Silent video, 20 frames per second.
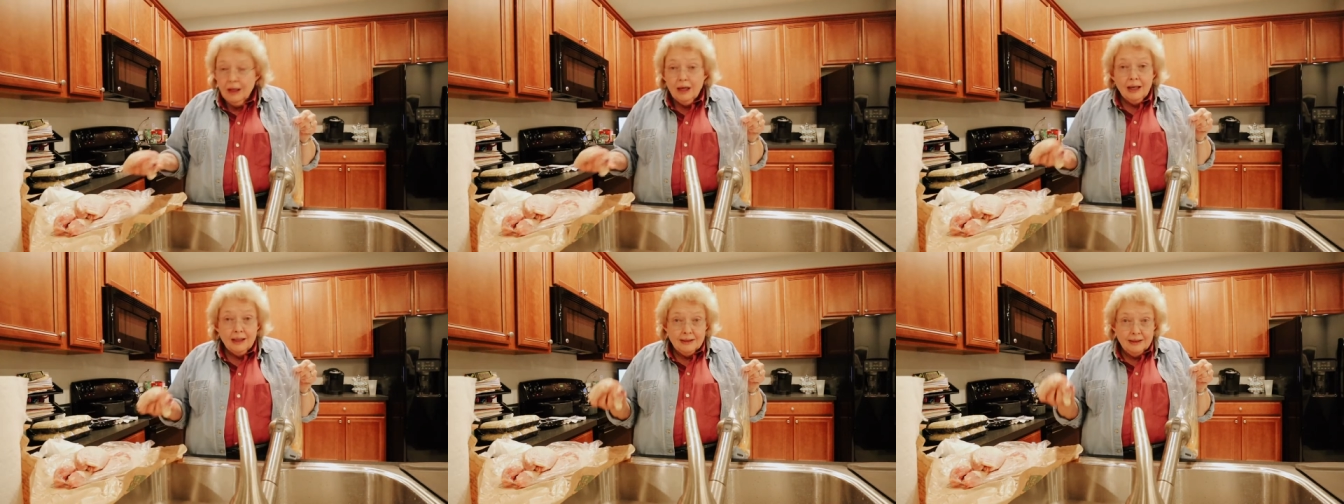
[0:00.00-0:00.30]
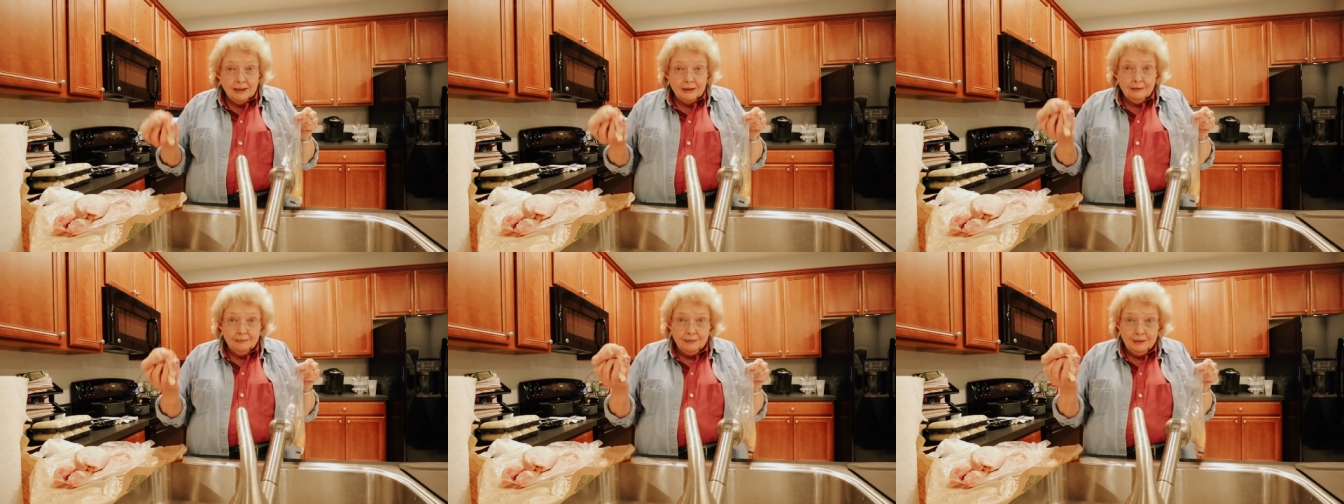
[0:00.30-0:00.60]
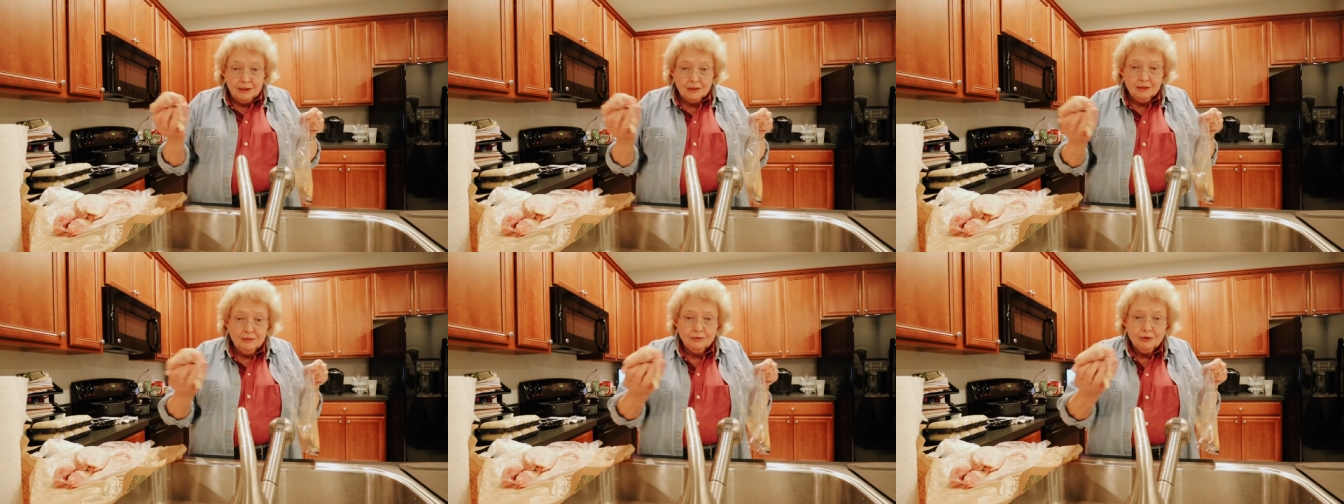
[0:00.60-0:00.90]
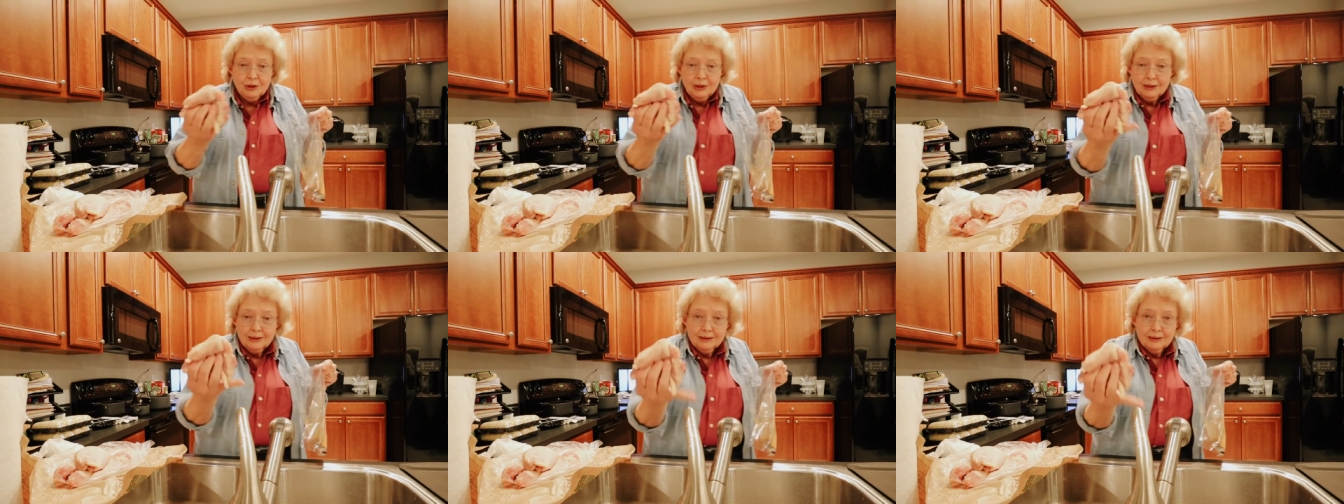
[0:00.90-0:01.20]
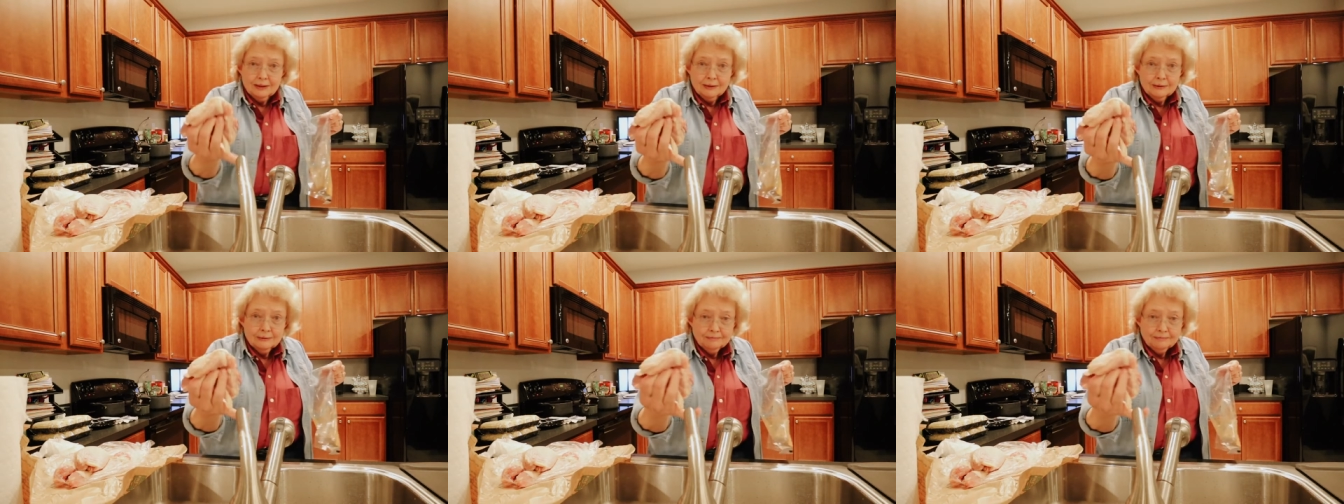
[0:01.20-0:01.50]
I take a piece of chicken